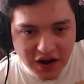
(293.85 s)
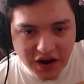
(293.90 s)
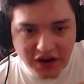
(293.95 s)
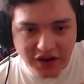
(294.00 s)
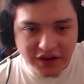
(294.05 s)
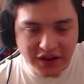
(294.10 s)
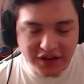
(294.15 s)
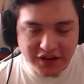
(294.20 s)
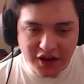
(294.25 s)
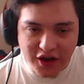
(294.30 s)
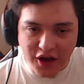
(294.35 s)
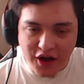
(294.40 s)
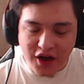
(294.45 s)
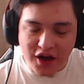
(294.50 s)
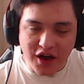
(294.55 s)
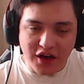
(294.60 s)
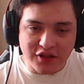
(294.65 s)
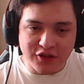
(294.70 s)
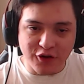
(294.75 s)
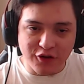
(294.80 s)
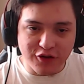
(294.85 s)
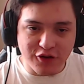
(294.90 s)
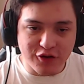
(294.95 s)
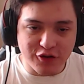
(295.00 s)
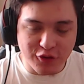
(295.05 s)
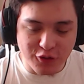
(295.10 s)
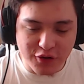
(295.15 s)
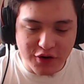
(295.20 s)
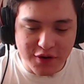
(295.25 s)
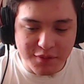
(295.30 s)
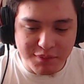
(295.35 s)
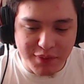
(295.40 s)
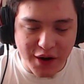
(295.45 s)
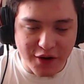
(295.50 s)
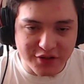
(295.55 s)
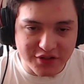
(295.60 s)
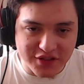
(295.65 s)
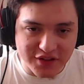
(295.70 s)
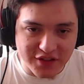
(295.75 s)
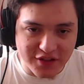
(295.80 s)
Like, there's a story
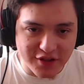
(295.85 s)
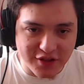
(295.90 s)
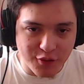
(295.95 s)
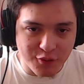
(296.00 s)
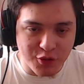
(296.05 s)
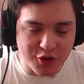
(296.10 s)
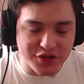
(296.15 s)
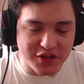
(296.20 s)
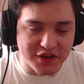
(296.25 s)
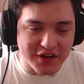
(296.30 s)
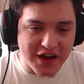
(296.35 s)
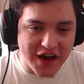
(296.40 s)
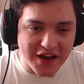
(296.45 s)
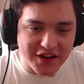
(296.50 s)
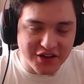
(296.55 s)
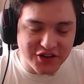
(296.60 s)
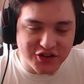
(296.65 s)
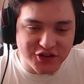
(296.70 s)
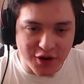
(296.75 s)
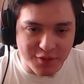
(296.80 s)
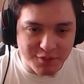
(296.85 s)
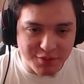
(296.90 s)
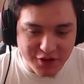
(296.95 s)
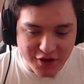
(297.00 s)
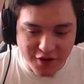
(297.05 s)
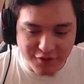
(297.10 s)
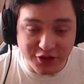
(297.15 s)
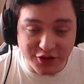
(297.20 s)
about this where the guy jumps off.